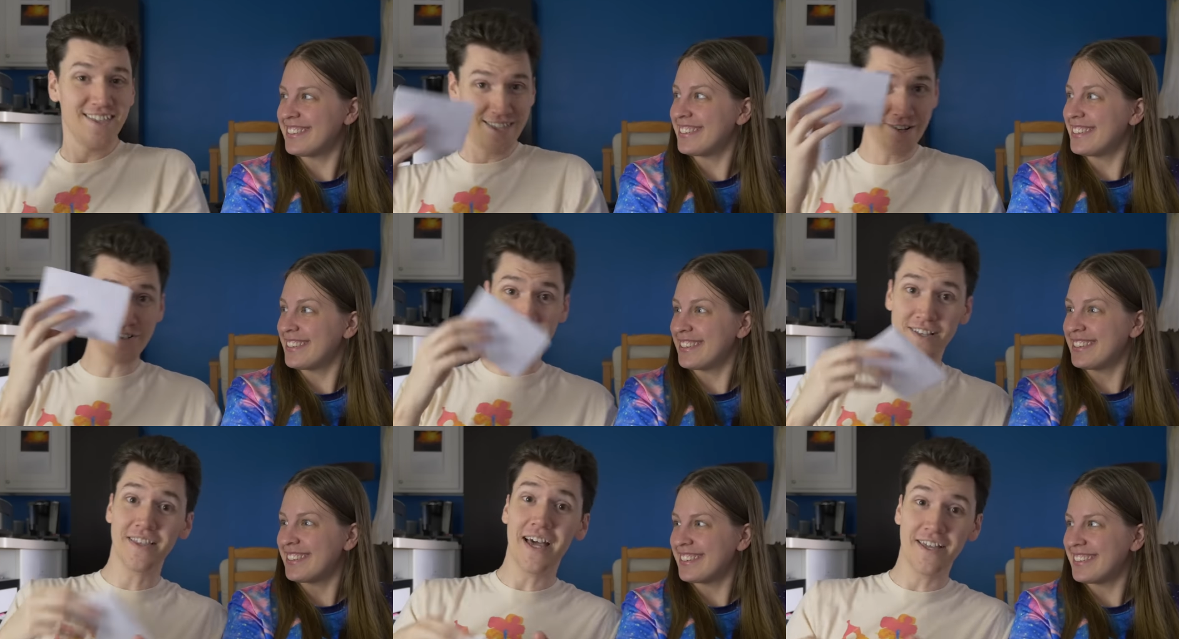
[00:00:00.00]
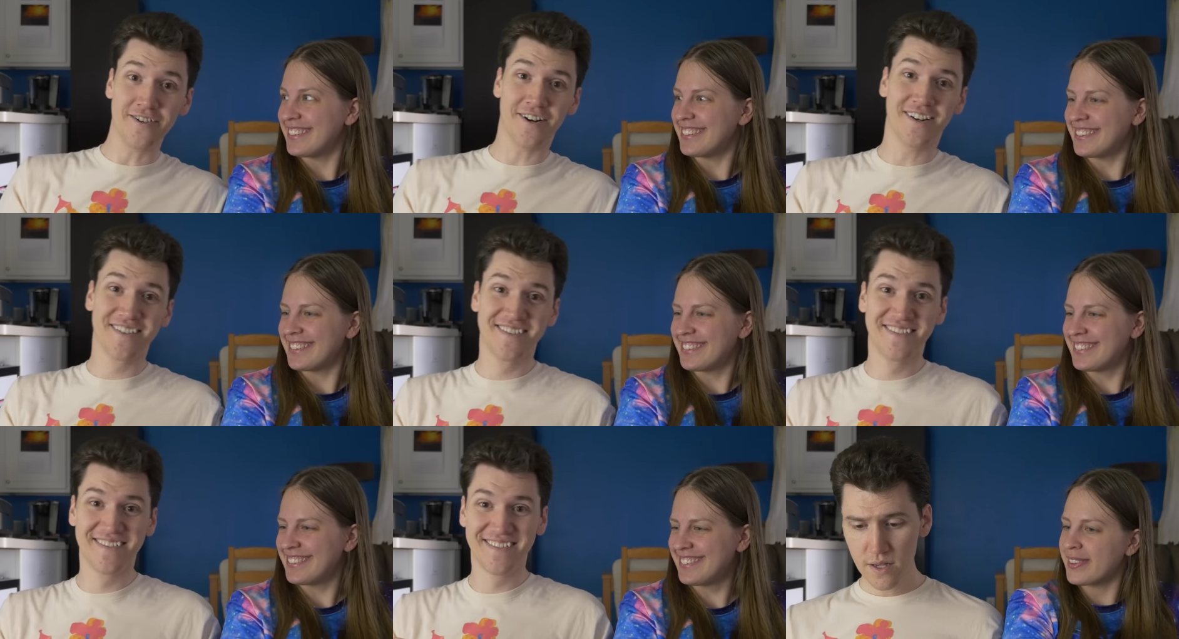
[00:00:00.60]
Speaker 1: There's a letter.
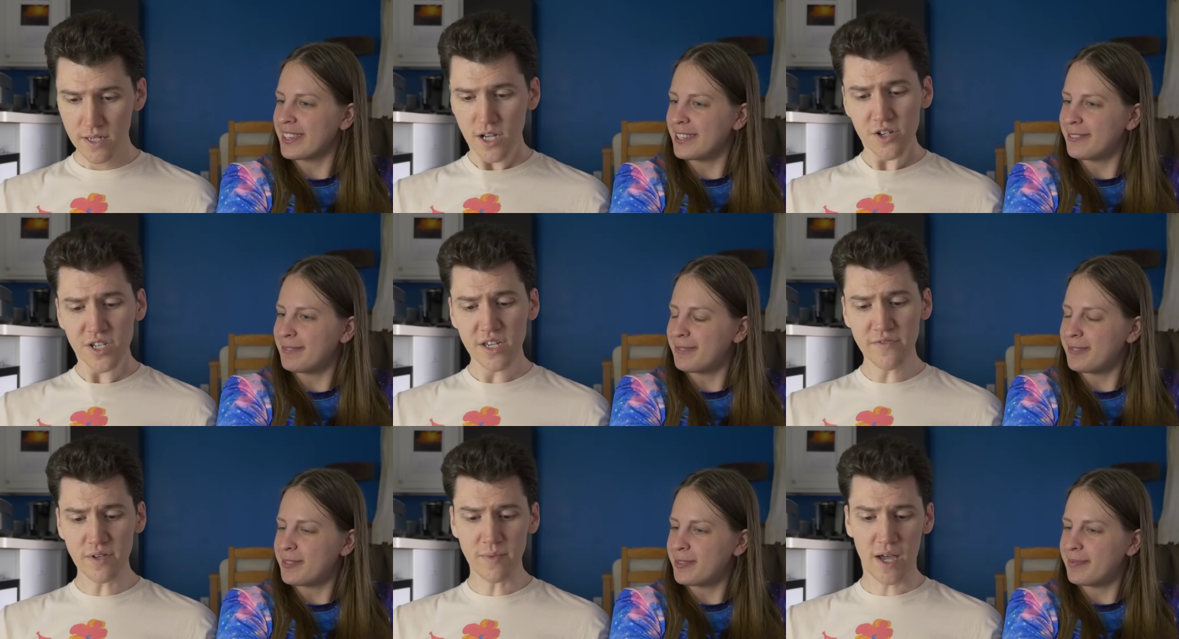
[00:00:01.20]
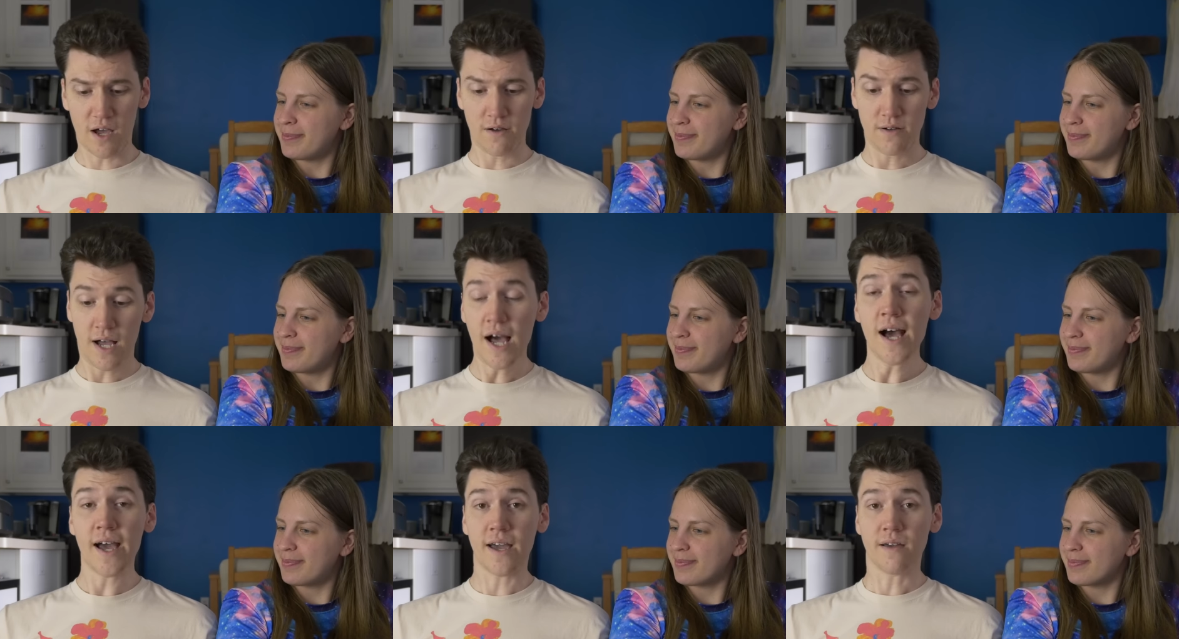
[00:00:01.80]
Dear Stephen Amell,
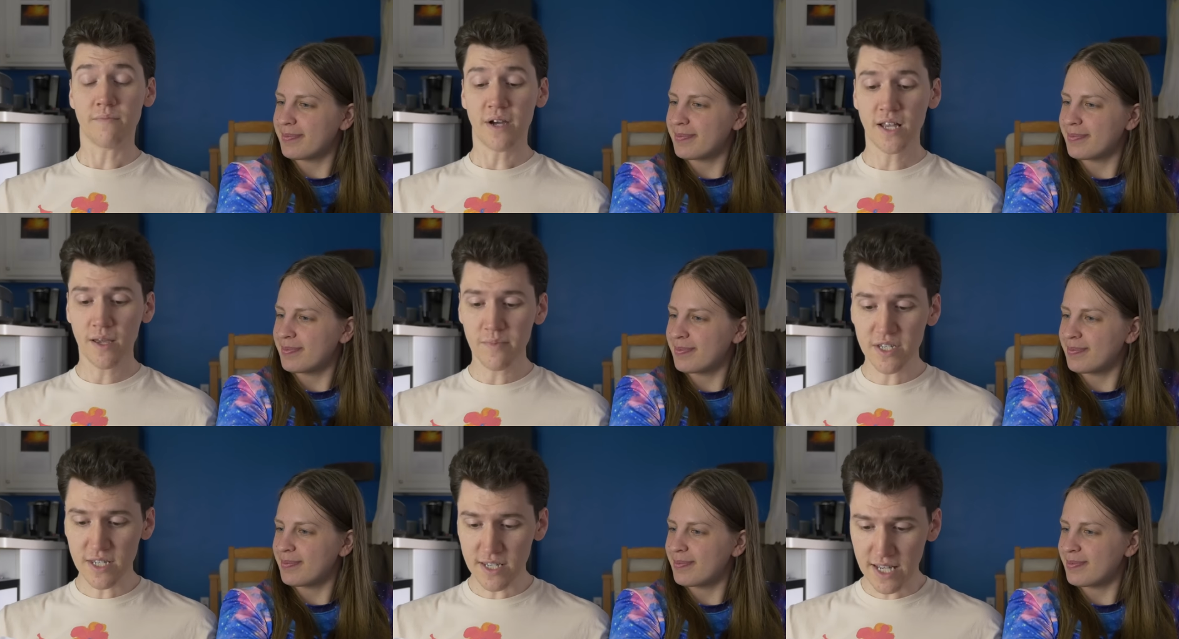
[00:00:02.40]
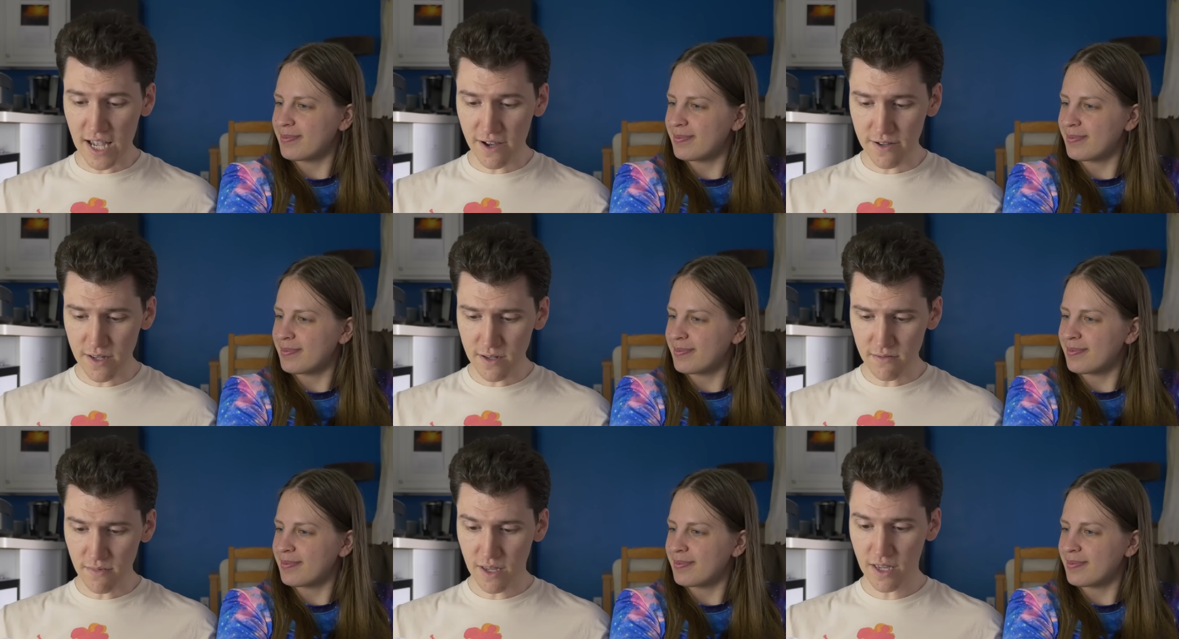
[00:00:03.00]
hi, my name is
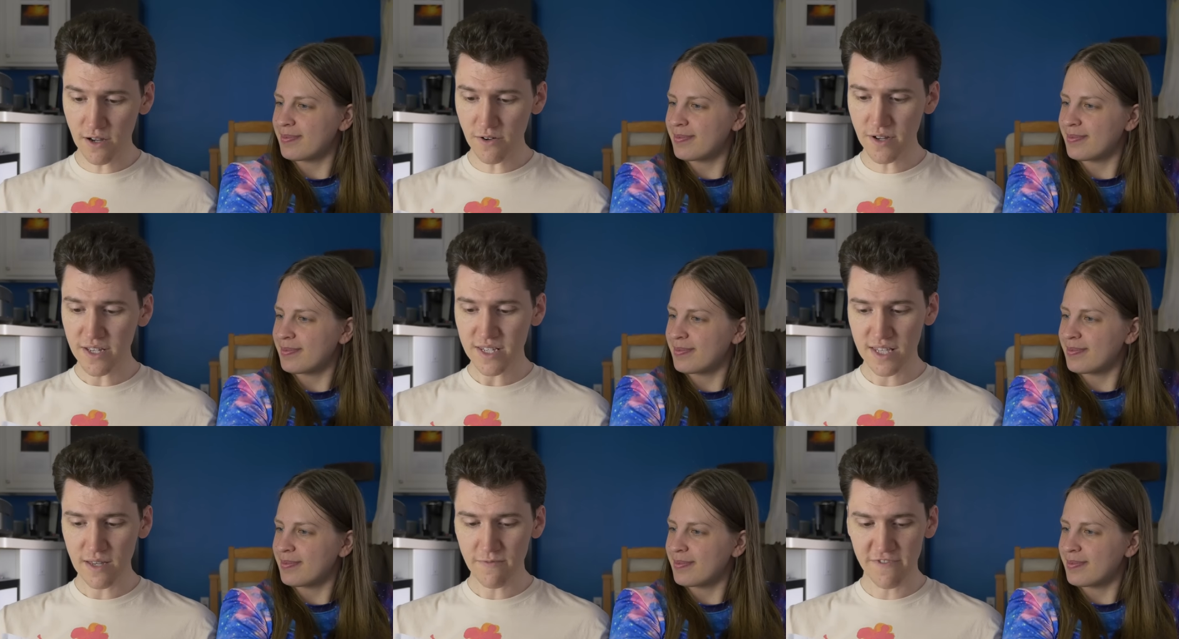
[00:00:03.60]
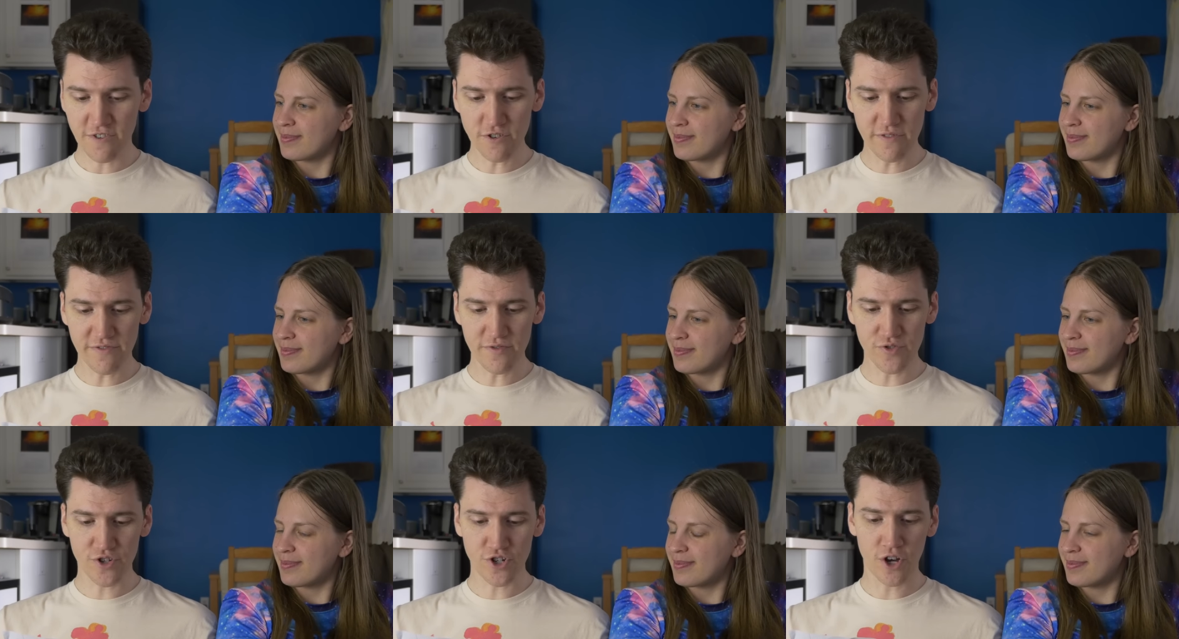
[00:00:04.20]
Natalia. Here is the
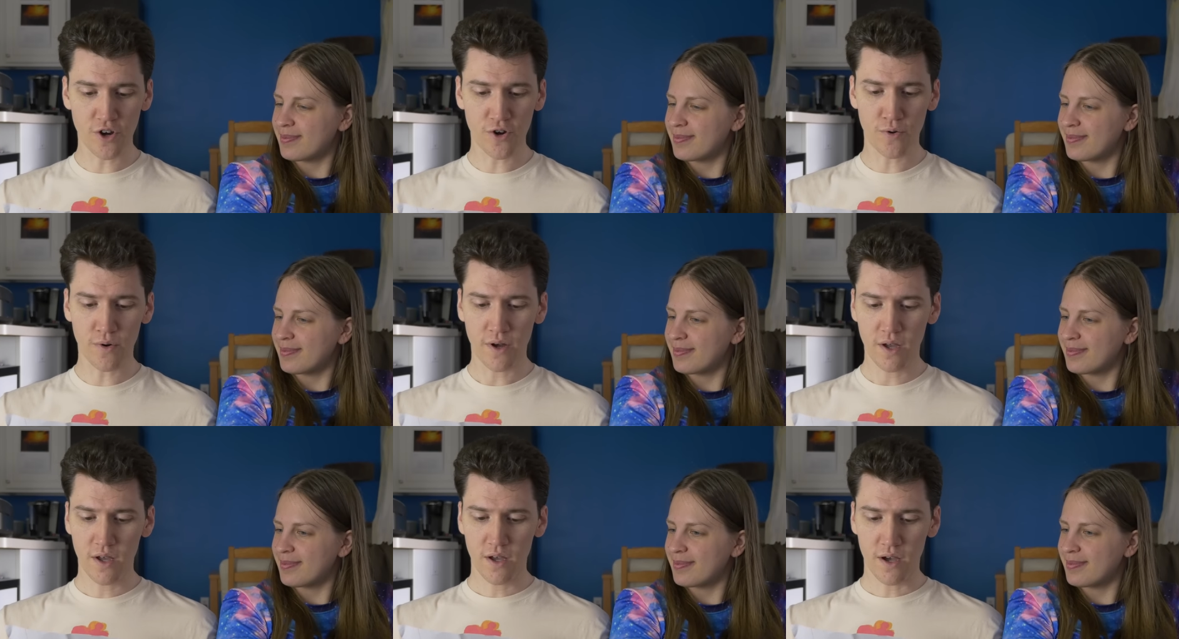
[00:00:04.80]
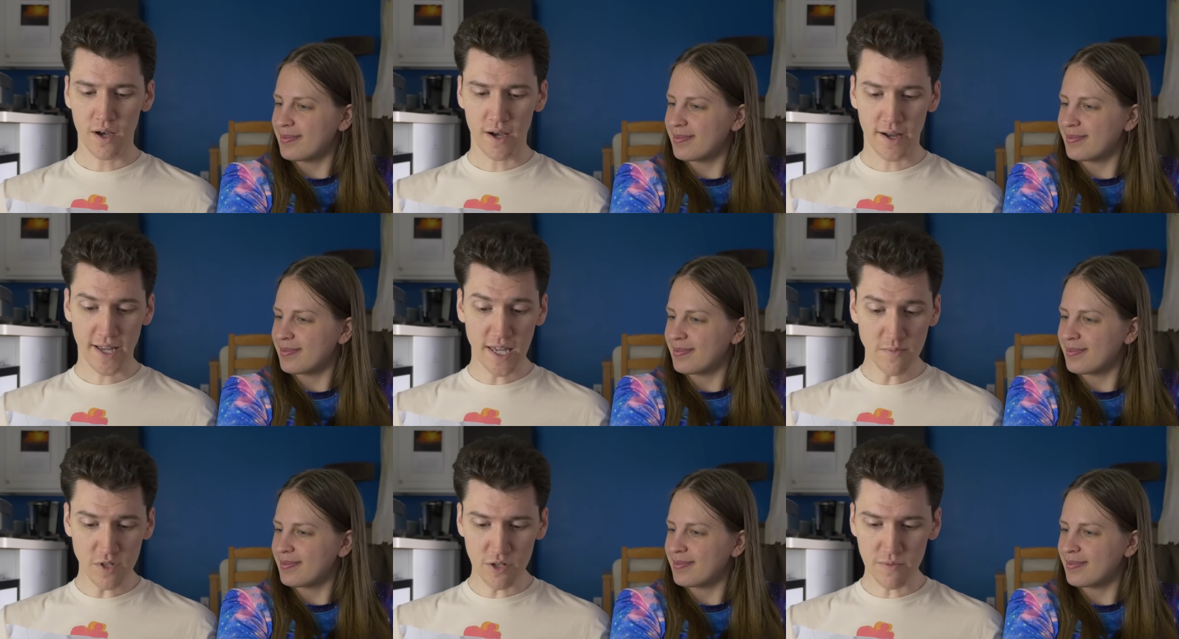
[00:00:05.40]
beautiful Joe uh,
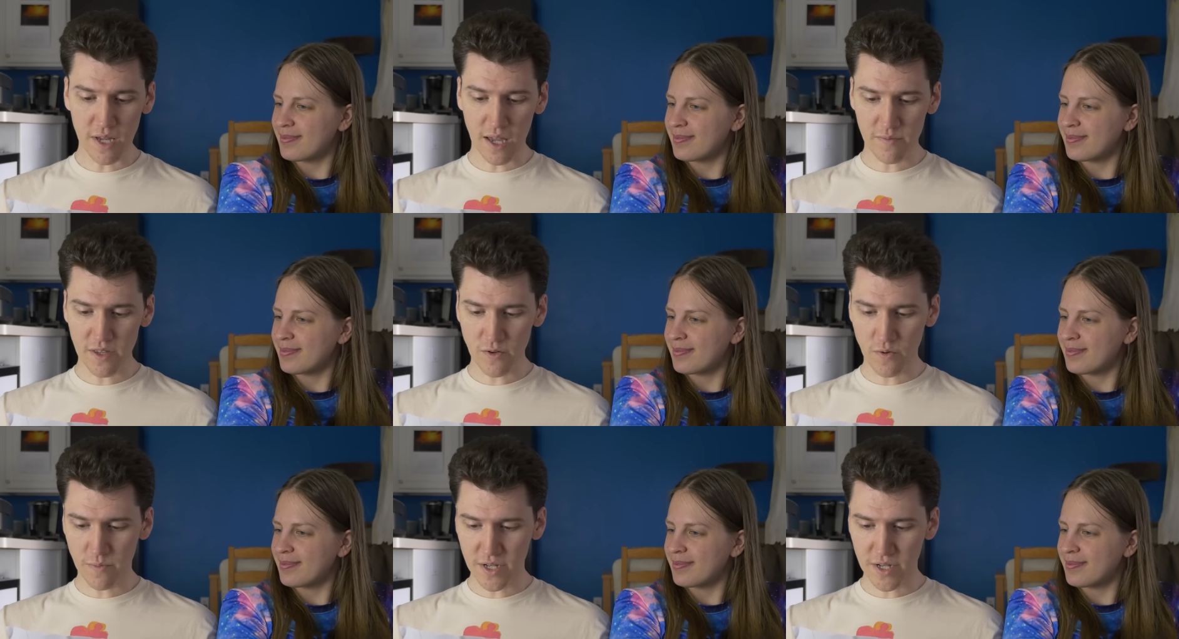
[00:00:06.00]
GameCube game that you were